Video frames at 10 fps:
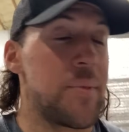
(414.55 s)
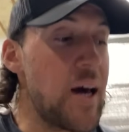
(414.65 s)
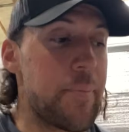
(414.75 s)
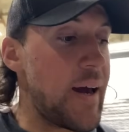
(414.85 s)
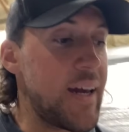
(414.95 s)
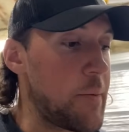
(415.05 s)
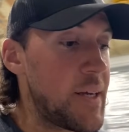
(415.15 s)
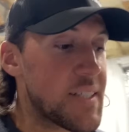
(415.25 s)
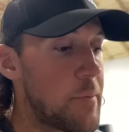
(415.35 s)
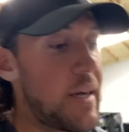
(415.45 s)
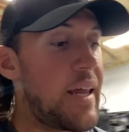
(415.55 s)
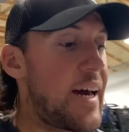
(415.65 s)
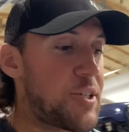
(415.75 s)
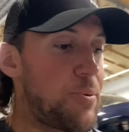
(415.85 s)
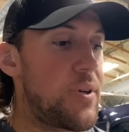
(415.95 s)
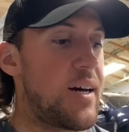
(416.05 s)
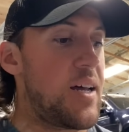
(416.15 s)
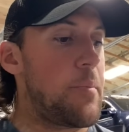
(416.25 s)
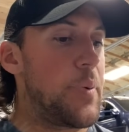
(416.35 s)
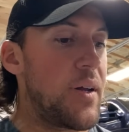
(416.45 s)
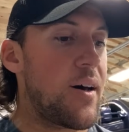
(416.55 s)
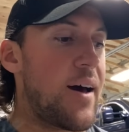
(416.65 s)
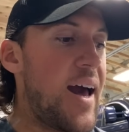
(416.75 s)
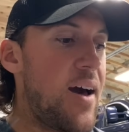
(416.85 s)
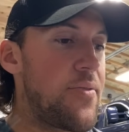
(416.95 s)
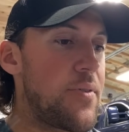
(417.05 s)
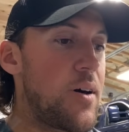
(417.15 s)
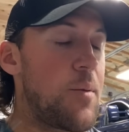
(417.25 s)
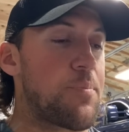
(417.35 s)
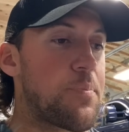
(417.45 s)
not by any means going to be an expert on it, but I'll have a